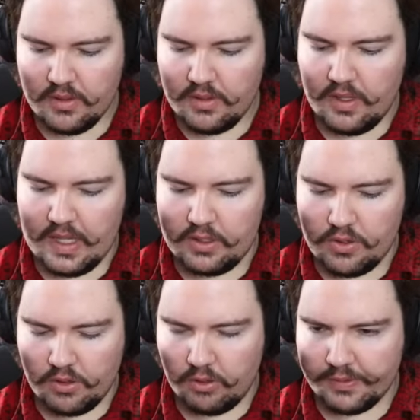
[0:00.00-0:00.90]
and the
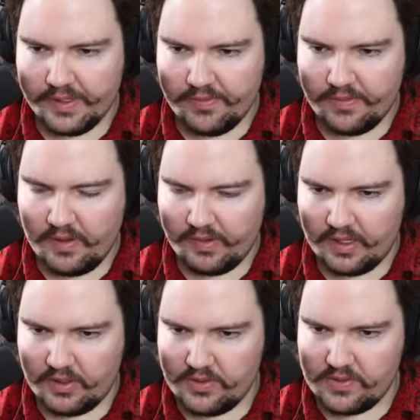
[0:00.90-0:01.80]
coral reef. Everything
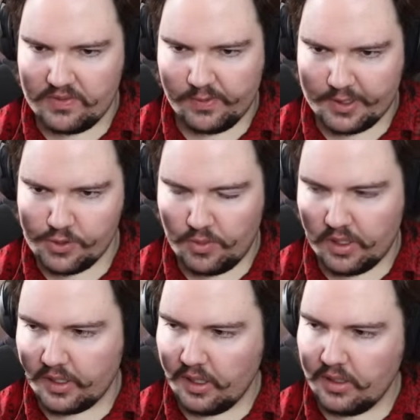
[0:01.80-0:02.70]
else is
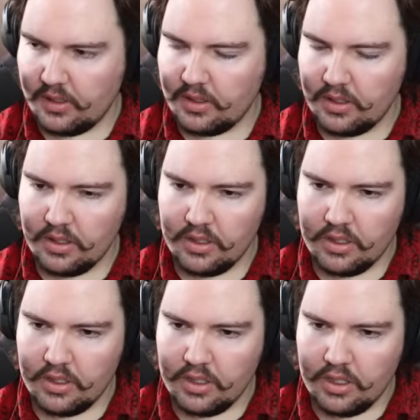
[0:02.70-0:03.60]
freshwater.
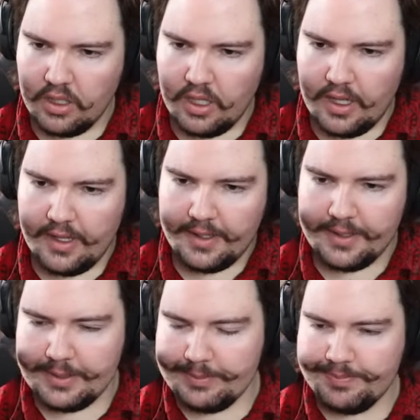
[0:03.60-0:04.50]

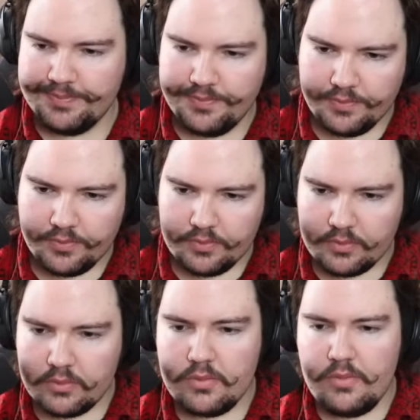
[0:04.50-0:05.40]

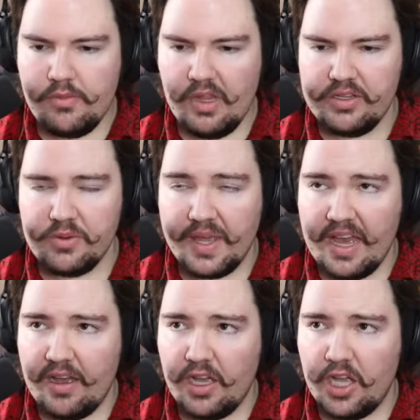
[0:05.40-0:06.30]
So we
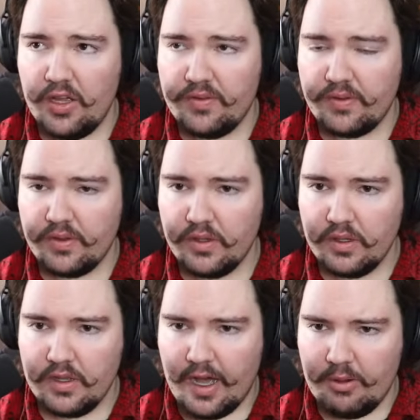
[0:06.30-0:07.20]
have...
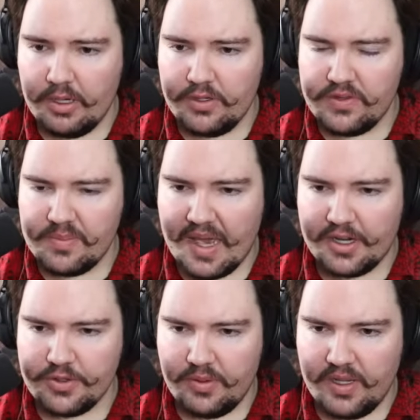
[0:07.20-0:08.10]
I want to do some
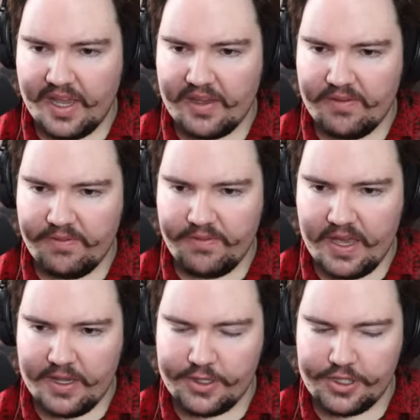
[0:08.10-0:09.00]
actual, like,
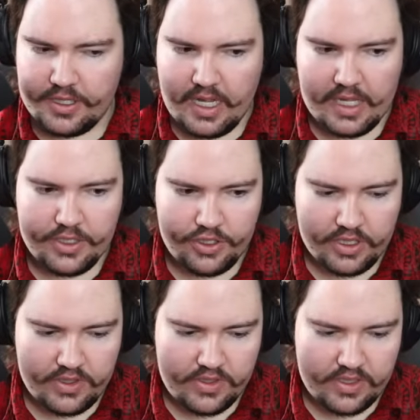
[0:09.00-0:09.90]
fish and not
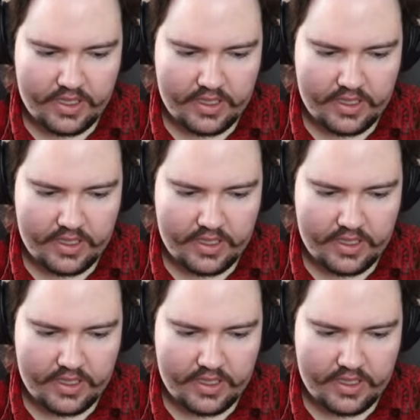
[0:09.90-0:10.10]
just, you